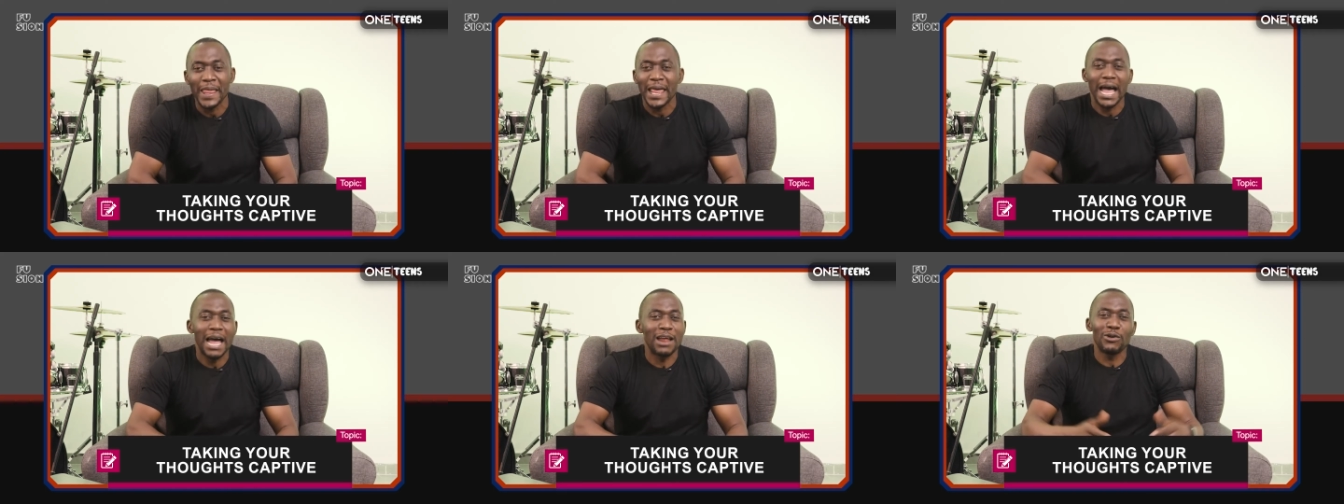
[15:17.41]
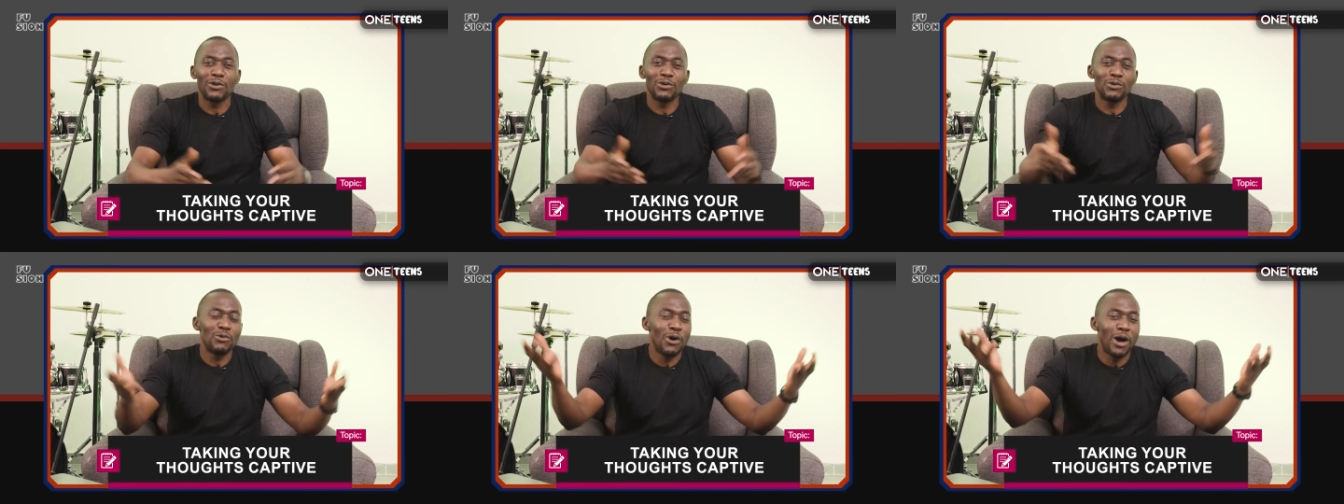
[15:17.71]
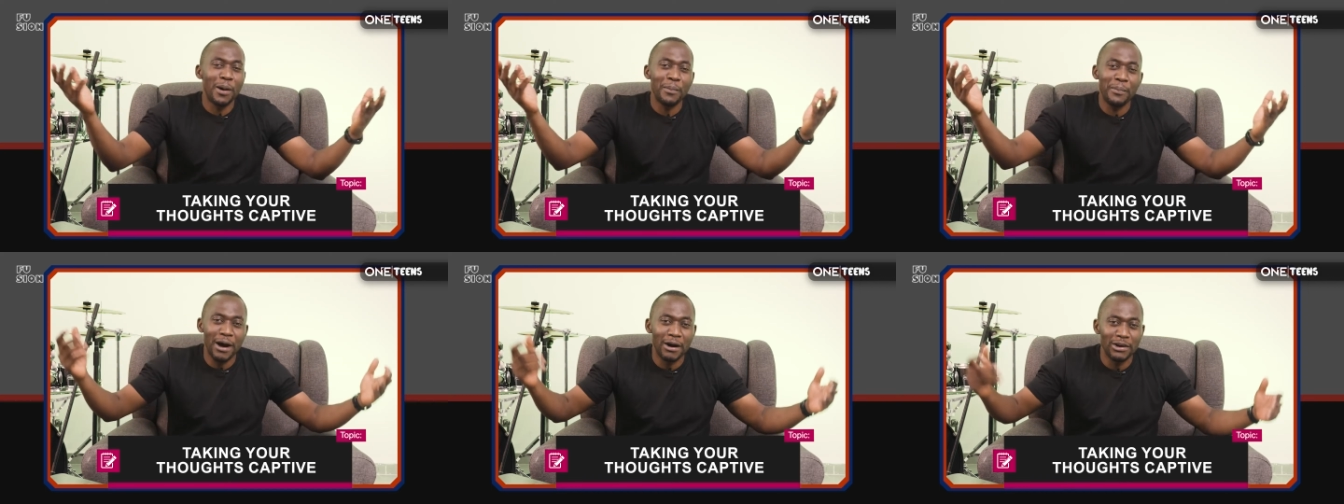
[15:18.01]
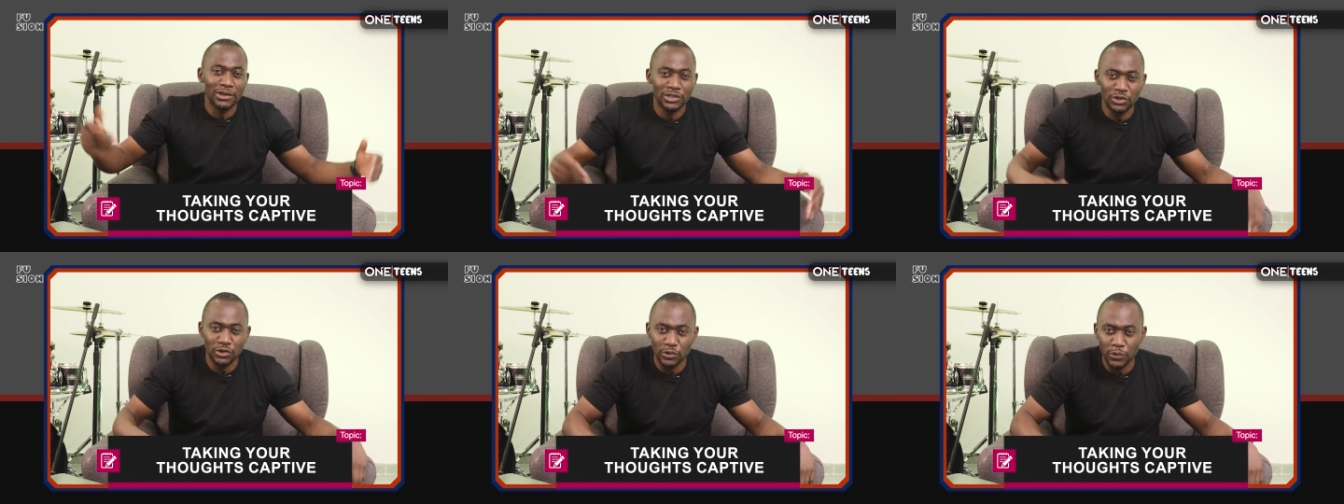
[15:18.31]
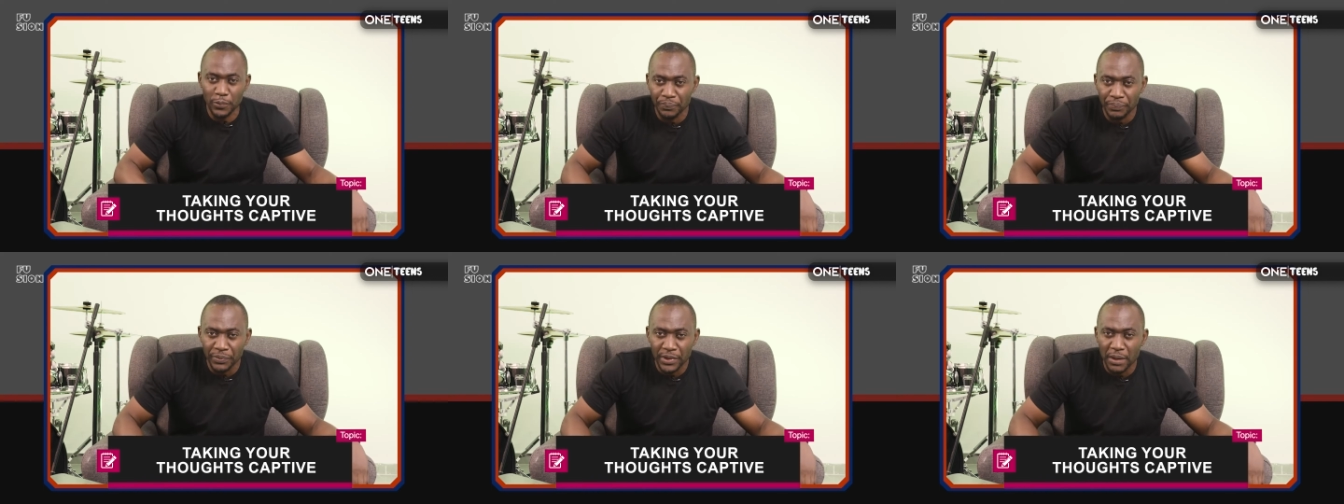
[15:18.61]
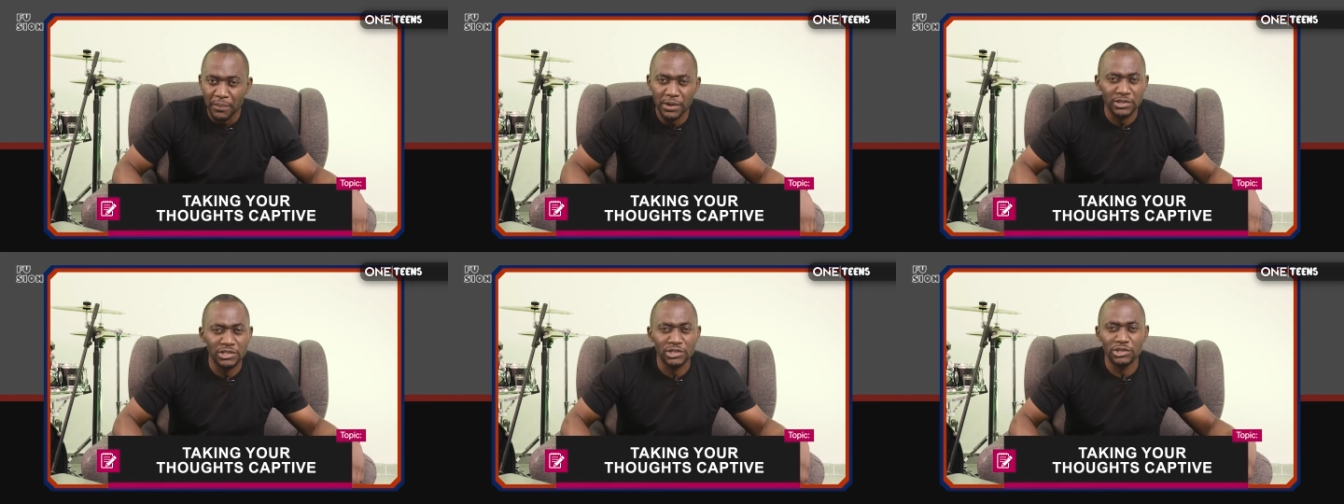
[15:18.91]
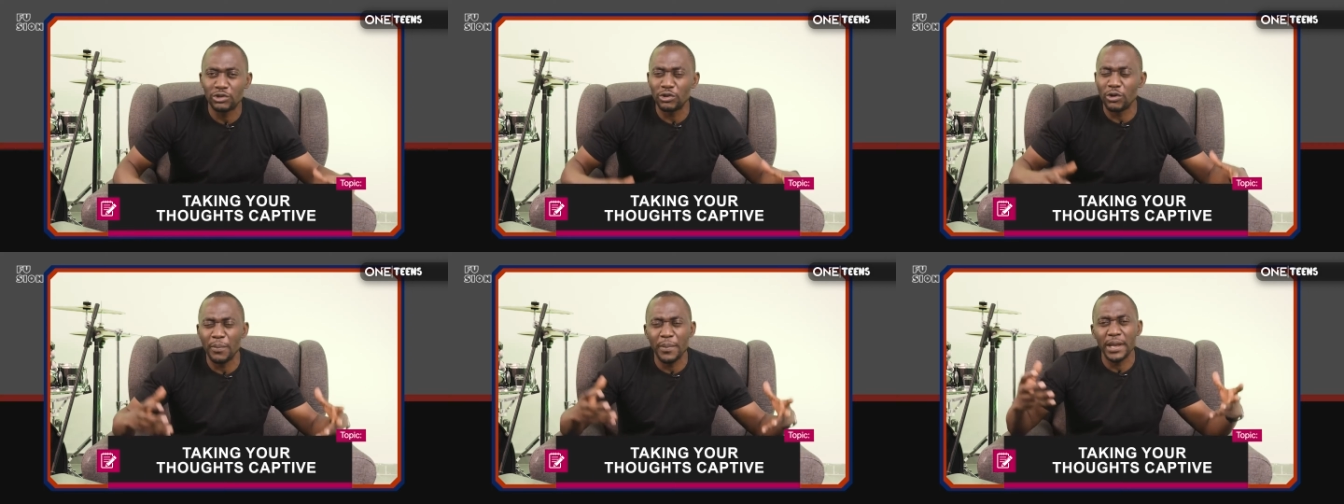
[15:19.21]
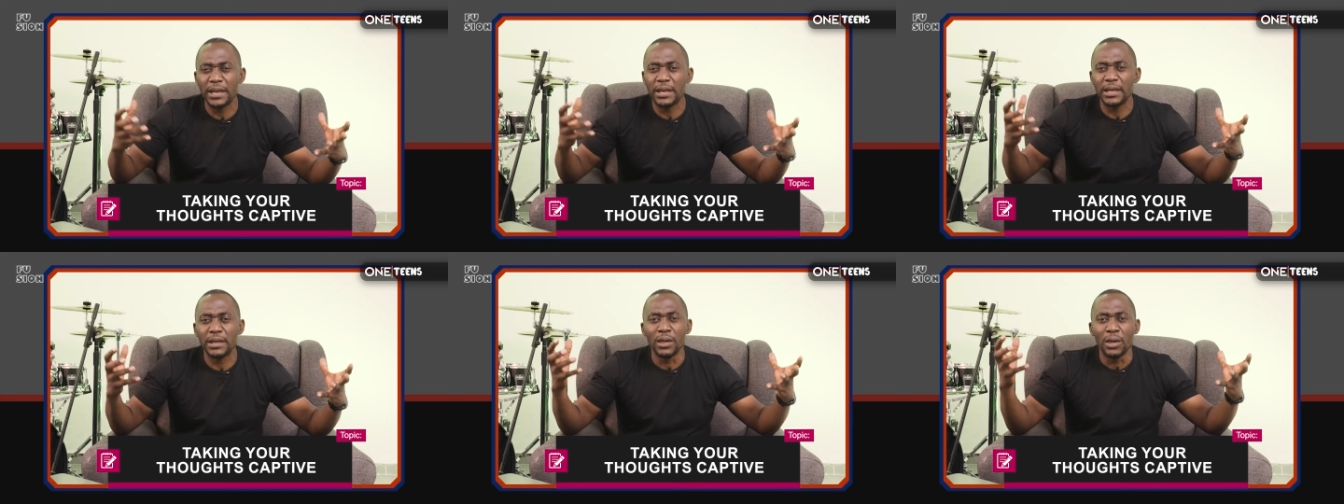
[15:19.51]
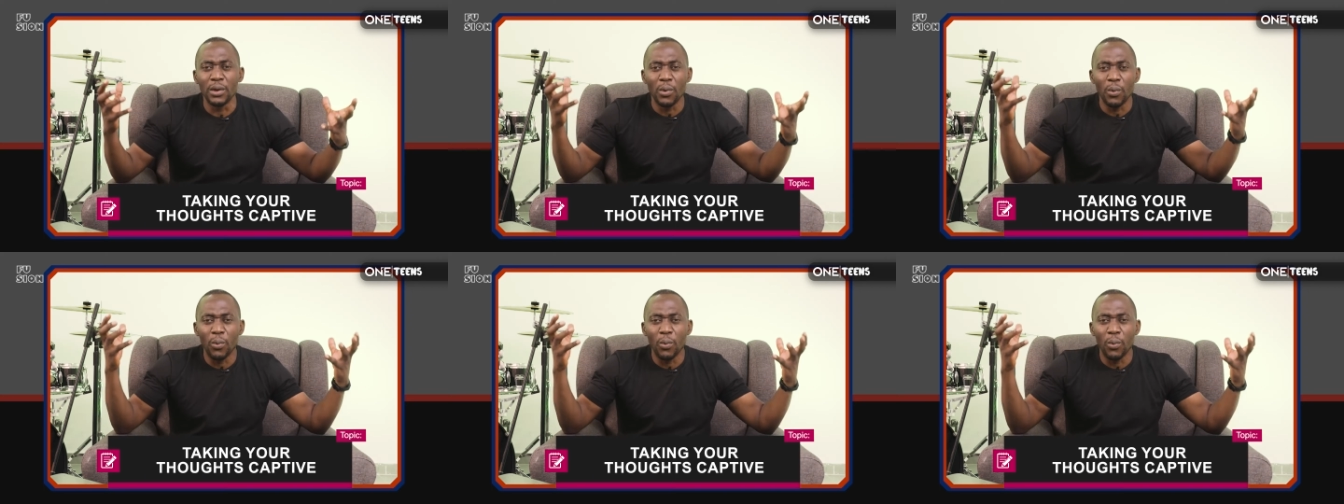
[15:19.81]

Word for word: I don't know about you, but so many